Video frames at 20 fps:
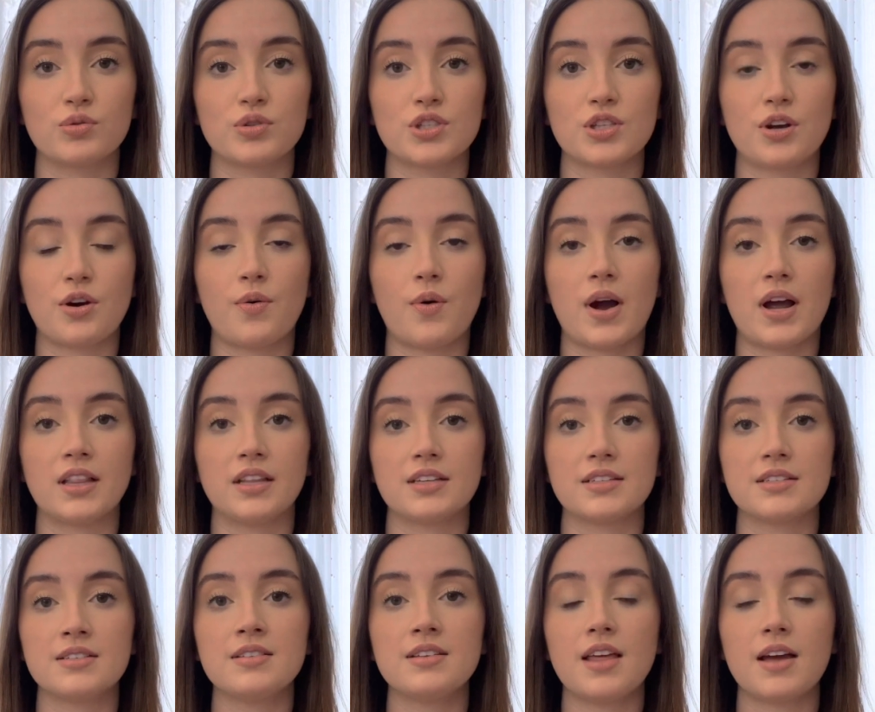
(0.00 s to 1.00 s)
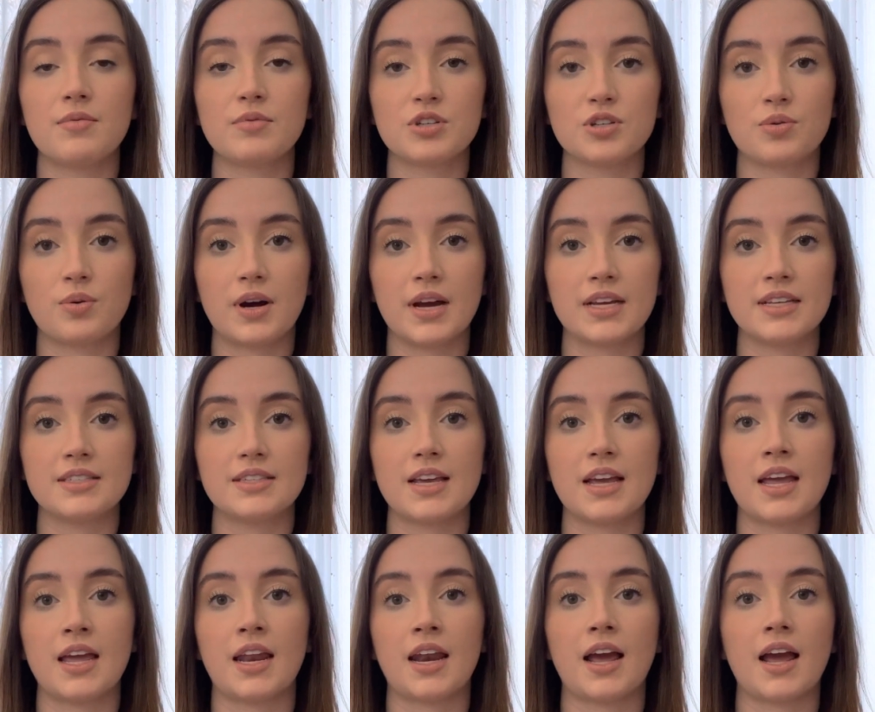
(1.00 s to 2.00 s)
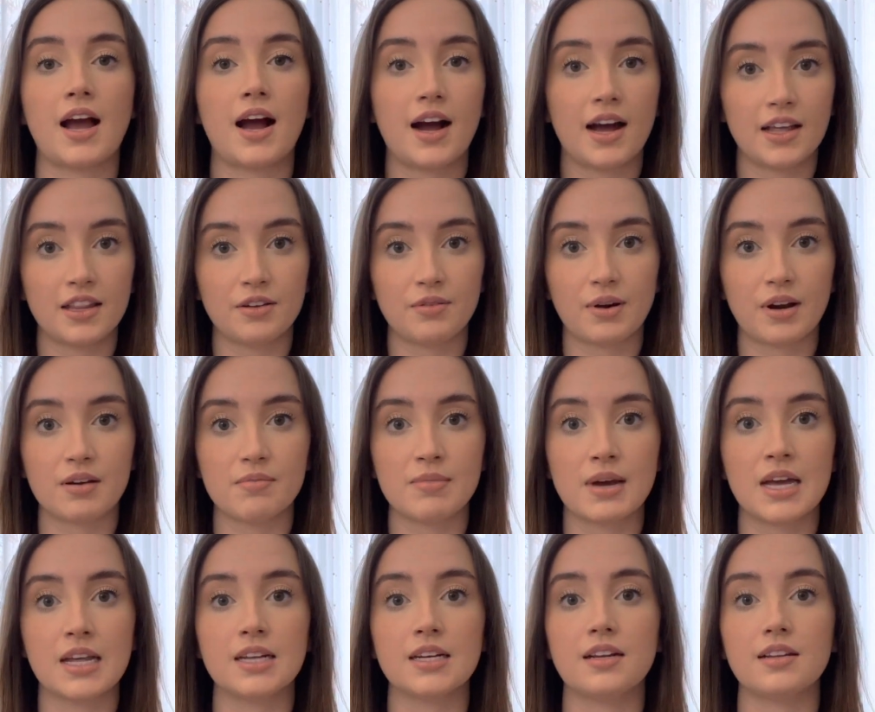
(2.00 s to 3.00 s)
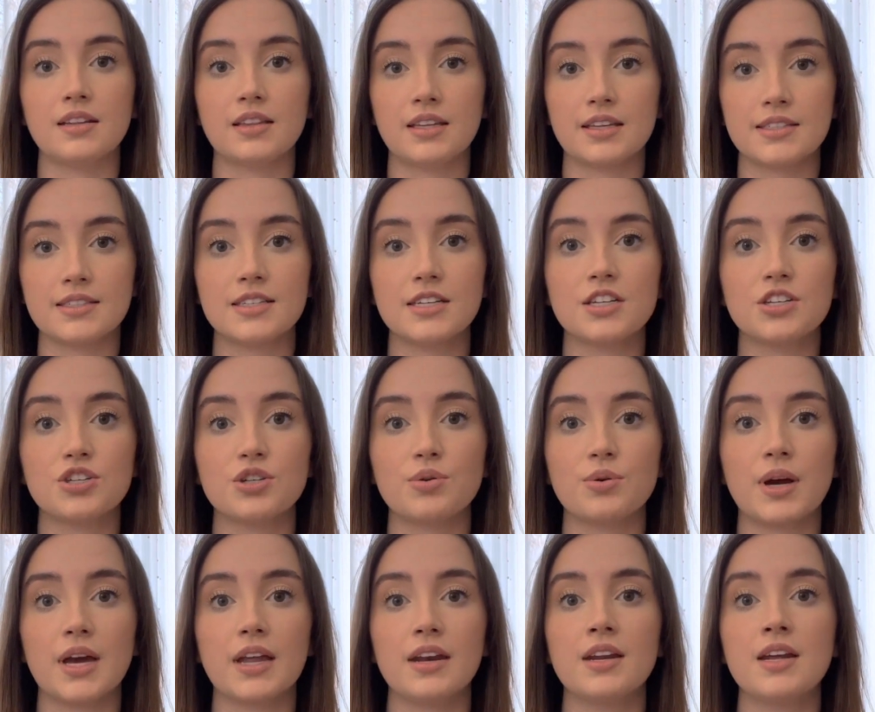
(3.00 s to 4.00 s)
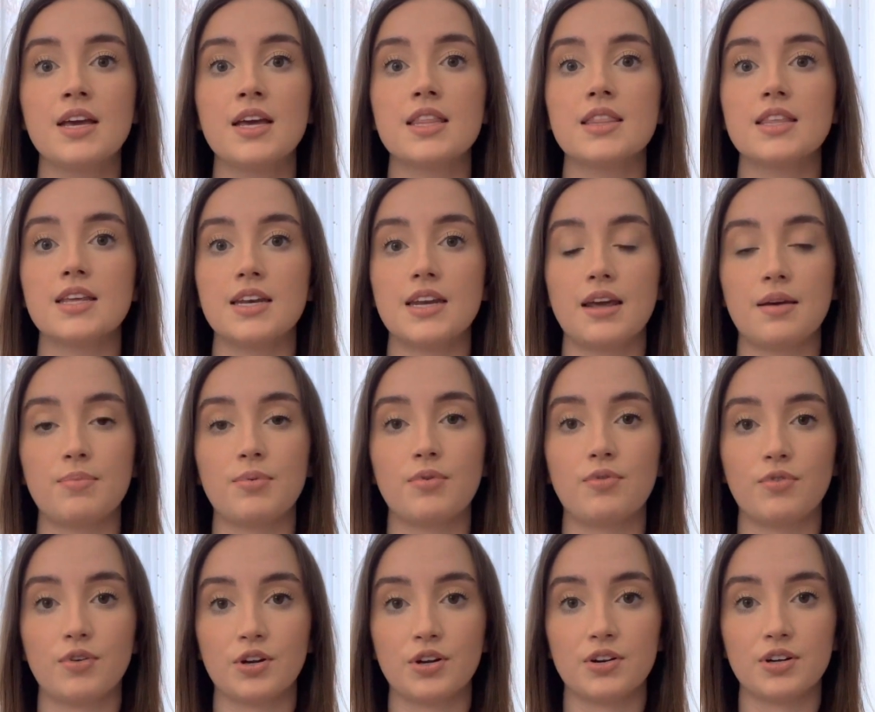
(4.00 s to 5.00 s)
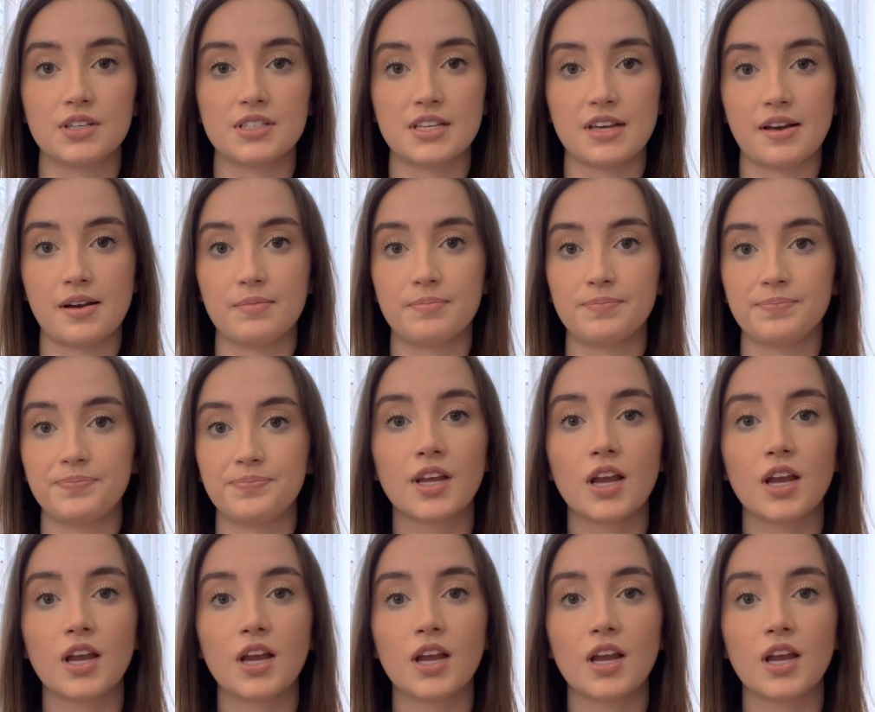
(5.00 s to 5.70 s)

So I listened to that one twice, and I highly recommend listening to it the night before your exam.